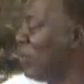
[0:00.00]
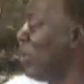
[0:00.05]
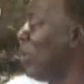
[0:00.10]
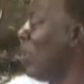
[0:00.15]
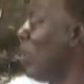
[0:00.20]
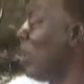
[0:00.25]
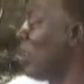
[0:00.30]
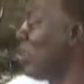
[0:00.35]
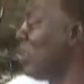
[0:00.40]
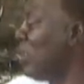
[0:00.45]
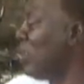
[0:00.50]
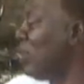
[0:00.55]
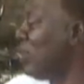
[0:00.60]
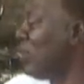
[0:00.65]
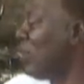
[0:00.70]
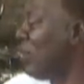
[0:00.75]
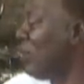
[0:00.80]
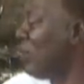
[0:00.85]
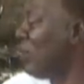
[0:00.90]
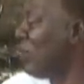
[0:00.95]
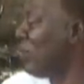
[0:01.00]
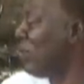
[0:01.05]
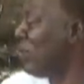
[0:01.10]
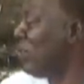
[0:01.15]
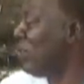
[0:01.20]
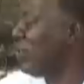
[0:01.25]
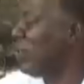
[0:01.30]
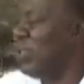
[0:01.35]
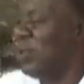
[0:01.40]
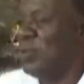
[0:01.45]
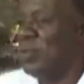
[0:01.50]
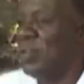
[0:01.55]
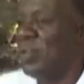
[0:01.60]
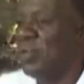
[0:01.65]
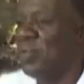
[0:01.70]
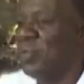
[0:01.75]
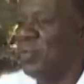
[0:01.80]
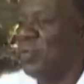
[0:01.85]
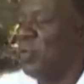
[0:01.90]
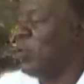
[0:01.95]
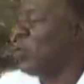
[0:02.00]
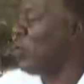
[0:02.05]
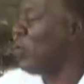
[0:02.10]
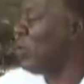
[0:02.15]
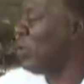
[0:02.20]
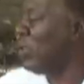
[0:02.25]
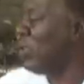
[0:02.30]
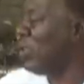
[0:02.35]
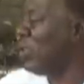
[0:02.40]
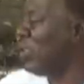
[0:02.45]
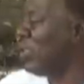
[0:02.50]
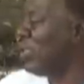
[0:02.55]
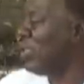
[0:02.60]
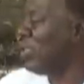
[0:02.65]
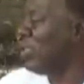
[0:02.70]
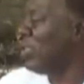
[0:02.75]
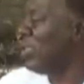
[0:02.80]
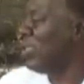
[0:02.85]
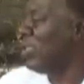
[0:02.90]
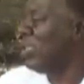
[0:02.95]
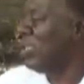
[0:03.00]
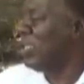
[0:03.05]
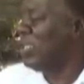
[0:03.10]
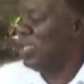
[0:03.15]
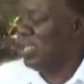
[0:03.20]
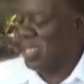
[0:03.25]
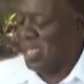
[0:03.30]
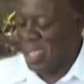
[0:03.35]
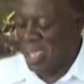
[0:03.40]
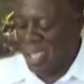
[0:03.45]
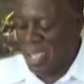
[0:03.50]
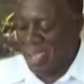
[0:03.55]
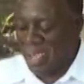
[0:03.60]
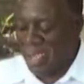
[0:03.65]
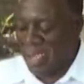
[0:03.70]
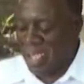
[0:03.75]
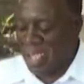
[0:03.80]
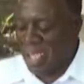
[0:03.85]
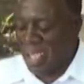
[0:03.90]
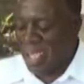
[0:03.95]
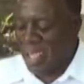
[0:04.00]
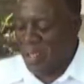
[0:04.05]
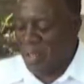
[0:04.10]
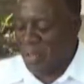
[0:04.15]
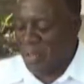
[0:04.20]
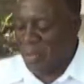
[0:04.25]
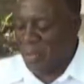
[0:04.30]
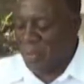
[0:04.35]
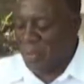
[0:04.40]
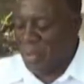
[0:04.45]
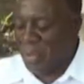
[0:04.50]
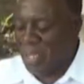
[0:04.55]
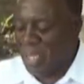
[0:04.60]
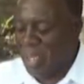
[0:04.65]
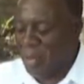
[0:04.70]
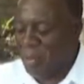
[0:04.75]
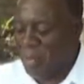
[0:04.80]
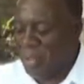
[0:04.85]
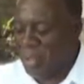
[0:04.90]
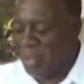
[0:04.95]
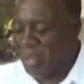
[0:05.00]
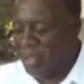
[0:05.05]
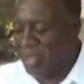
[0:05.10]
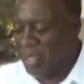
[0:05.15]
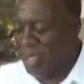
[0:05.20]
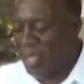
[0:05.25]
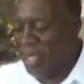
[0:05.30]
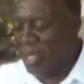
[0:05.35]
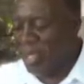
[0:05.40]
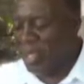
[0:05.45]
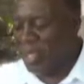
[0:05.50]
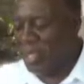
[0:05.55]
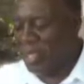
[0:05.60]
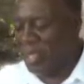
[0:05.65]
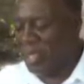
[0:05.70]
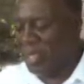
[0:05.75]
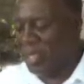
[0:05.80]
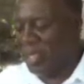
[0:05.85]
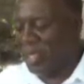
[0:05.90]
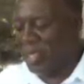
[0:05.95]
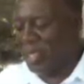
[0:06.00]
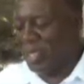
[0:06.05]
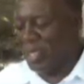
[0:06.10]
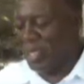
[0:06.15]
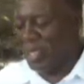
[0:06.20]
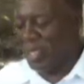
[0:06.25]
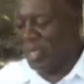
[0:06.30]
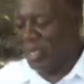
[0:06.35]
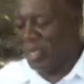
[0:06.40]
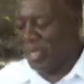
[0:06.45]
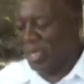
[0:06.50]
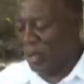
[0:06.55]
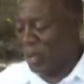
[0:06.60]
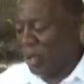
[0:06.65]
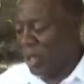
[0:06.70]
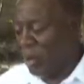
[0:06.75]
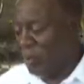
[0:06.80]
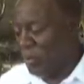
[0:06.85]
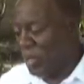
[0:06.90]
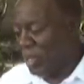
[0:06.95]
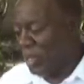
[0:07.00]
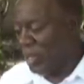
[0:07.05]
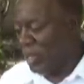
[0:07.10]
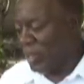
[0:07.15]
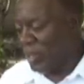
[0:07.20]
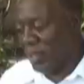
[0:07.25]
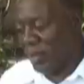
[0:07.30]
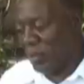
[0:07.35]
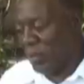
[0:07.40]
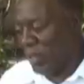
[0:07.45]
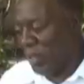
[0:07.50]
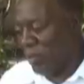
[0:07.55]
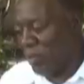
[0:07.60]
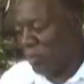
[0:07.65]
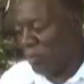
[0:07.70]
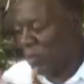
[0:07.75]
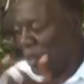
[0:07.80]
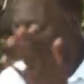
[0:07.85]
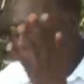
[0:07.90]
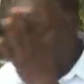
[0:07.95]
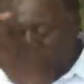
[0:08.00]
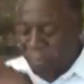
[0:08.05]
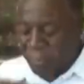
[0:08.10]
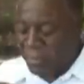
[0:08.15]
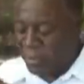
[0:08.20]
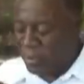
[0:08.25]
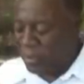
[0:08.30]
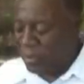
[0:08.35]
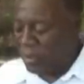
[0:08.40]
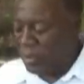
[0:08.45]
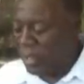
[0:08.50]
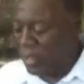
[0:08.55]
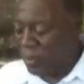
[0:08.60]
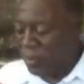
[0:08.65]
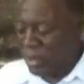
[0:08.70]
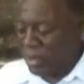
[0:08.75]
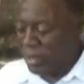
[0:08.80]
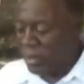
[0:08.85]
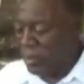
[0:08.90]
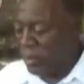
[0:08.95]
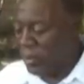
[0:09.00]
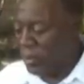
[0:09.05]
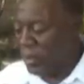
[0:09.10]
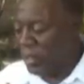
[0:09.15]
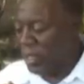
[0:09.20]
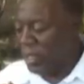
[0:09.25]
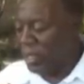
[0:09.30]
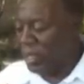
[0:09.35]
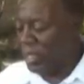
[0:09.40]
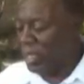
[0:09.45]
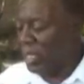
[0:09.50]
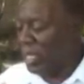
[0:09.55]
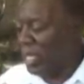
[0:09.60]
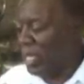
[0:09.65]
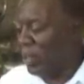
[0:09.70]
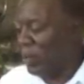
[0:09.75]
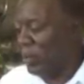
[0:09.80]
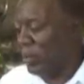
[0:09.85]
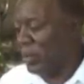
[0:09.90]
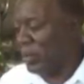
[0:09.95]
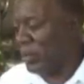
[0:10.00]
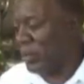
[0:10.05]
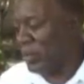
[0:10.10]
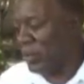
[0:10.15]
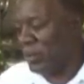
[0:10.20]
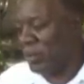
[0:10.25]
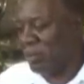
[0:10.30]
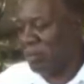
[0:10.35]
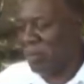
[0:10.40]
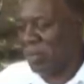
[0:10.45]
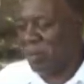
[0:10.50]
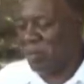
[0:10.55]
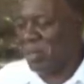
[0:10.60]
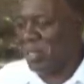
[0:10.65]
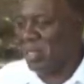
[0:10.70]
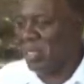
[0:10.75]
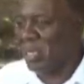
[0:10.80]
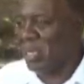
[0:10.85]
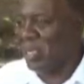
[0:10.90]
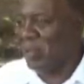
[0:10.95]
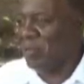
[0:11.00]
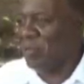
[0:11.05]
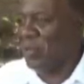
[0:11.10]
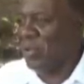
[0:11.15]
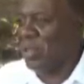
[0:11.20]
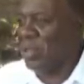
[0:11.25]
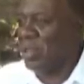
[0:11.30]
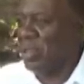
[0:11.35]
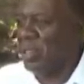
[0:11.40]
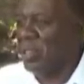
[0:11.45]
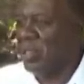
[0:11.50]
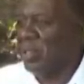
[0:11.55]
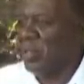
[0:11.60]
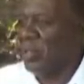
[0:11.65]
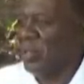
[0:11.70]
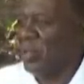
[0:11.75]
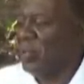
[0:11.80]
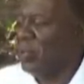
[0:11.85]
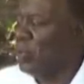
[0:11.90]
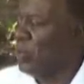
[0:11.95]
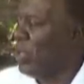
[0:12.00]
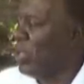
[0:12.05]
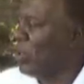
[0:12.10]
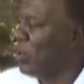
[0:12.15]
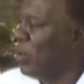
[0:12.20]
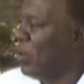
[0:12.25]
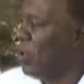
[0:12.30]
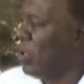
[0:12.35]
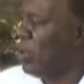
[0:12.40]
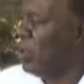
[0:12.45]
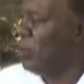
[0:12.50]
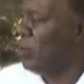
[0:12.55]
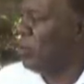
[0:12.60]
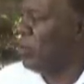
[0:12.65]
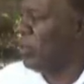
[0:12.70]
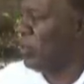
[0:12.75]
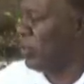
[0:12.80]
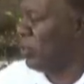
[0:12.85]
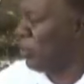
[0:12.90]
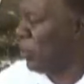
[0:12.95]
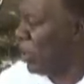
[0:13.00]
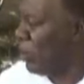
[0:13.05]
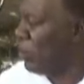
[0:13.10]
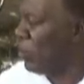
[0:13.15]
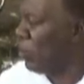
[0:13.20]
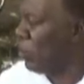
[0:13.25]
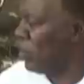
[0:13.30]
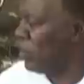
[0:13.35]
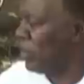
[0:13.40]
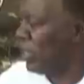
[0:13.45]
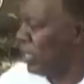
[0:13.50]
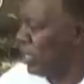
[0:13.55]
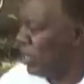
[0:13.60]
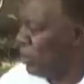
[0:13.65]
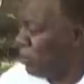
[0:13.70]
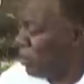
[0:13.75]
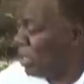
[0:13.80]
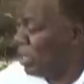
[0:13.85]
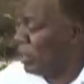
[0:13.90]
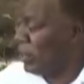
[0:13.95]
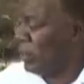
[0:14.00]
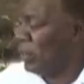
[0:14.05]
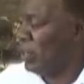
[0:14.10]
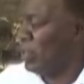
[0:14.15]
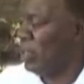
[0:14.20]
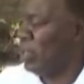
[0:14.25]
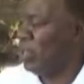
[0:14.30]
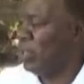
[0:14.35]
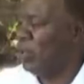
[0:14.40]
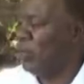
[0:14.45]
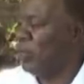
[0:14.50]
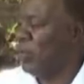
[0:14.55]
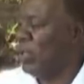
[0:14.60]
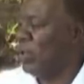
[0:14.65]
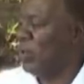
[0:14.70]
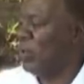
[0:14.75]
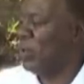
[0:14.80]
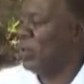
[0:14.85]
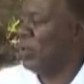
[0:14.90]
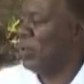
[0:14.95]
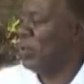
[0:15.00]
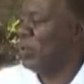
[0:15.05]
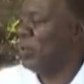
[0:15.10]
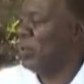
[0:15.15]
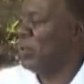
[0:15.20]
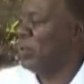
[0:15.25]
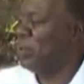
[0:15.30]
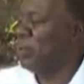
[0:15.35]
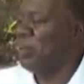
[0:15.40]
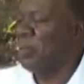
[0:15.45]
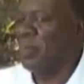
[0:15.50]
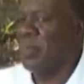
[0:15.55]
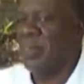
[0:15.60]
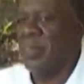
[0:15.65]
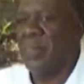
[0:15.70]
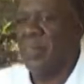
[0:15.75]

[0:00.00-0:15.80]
So they ordered stuff, the same stuff we were going. Mm. And uh, when I reached there, they called me and they said, we have a problem. So I went down there and the guy was a bit indifferent. So I called Mr. Parry, who was then the Minister of Agriculture.